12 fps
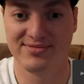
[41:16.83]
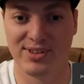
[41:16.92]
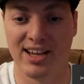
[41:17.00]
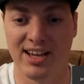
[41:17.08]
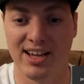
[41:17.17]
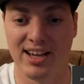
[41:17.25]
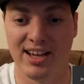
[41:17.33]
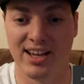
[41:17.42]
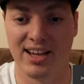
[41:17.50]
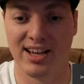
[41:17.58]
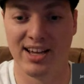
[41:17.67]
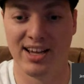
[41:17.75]

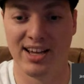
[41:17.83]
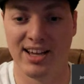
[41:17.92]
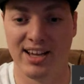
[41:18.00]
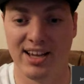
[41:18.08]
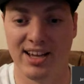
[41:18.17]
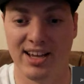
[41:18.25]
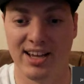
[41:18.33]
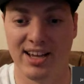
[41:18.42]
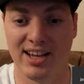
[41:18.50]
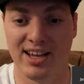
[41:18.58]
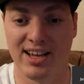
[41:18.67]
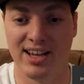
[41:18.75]
He's a Flyers writer. I
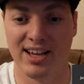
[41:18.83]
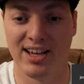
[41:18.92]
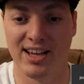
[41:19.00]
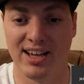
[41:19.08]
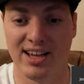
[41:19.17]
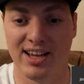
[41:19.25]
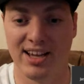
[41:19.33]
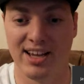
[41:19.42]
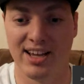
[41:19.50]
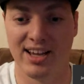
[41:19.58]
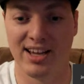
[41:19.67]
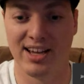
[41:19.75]
think he's been let go
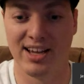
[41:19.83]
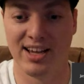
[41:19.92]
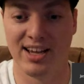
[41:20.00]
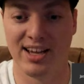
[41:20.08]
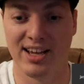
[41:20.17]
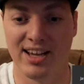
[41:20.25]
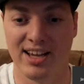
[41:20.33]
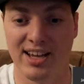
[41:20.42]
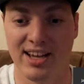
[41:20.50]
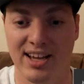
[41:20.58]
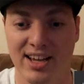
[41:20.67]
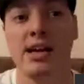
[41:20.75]
twice and brought back. I don't
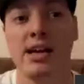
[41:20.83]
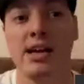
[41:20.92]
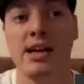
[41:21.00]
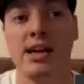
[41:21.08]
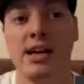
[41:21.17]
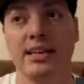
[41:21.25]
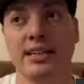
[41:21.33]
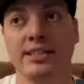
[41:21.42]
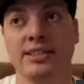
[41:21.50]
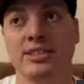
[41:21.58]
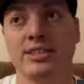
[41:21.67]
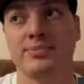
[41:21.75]
know why. He
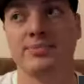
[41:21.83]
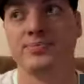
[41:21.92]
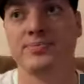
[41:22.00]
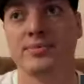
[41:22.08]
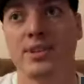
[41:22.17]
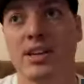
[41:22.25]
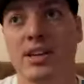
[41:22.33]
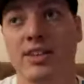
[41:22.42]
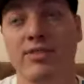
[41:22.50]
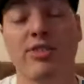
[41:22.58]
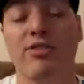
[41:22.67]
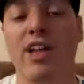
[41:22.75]
is.
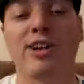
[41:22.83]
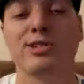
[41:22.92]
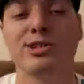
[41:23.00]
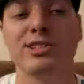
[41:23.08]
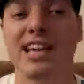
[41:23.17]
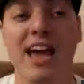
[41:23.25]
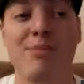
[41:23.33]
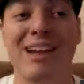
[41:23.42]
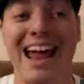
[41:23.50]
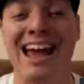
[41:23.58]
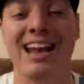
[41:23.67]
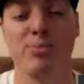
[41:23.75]
If the Flyers
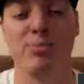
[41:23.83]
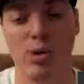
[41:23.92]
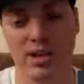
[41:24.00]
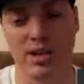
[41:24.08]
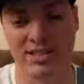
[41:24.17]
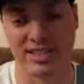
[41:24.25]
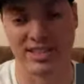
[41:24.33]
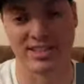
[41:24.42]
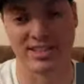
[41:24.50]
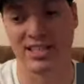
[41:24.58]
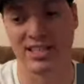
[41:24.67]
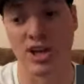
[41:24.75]
lose a game at any point in
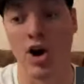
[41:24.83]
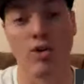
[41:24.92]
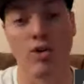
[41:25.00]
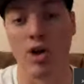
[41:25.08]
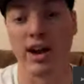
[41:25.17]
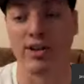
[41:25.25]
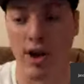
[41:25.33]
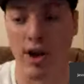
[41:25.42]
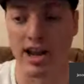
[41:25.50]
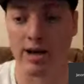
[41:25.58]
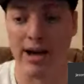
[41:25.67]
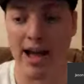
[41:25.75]
the season, he's
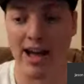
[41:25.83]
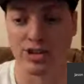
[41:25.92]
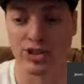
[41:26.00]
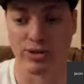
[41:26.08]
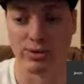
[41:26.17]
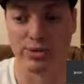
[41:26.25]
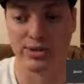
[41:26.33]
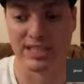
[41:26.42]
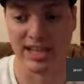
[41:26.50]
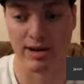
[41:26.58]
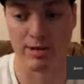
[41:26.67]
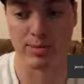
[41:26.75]
already writing about how
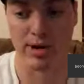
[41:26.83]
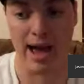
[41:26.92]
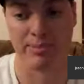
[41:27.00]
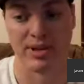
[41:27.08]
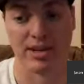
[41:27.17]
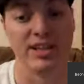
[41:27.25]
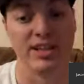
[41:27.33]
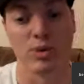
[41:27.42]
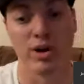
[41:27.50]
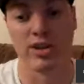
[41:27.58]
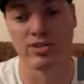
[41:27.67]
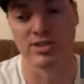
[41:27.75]
Giroux is a terrible
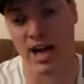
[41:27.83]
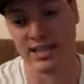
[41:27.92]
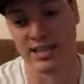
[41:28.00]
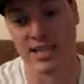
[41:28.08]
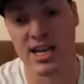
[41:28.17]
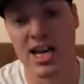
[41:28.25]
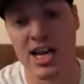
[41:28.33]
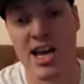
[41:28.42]
captain. He's one of those guys.